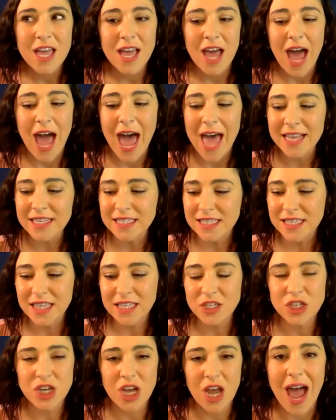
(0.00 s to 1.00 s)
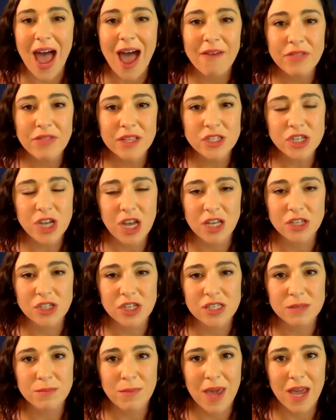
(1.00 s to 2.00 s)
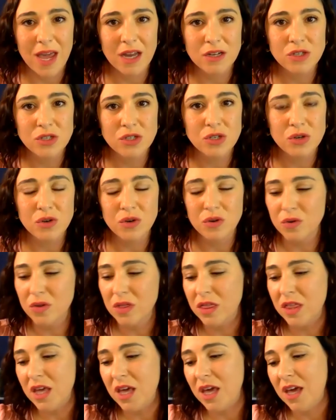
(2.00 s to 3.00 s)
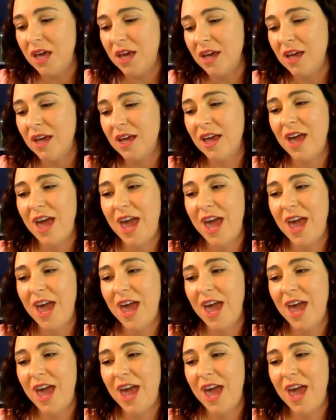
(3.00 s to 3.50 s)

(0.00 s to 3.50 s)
Have the changes made to the